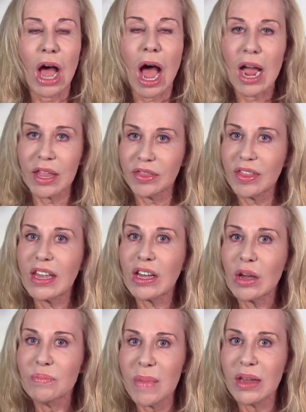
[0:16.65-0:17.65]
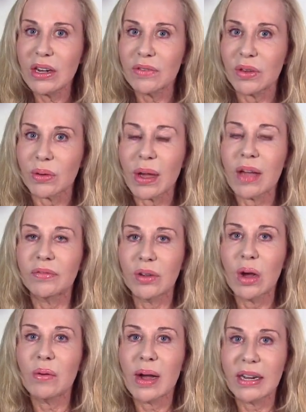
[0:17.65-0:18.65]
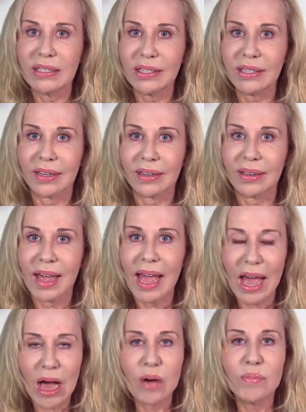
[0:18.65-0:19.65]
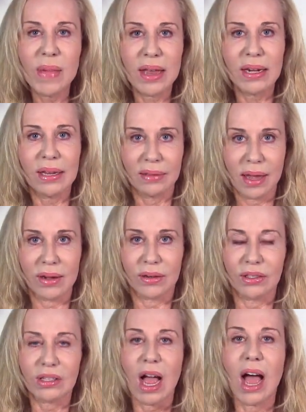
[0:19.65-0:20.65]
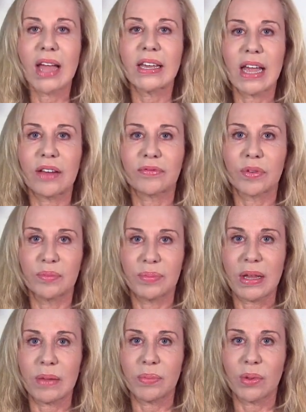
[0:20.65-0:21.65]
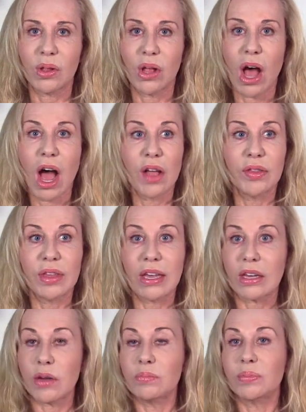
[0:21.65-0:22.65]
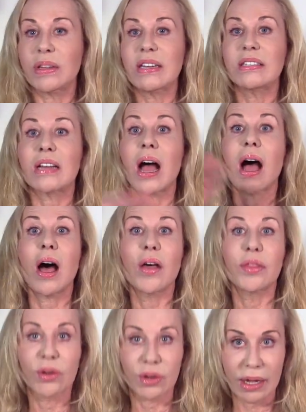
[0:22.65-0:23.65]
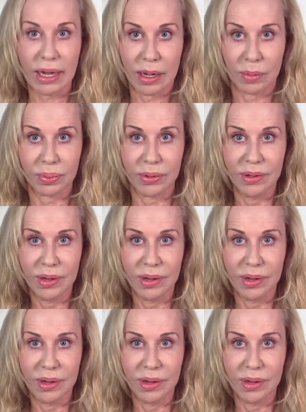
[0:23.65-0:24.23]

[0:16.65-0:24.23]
I think many of you have no idea how many letters I get from people on the complete other camp,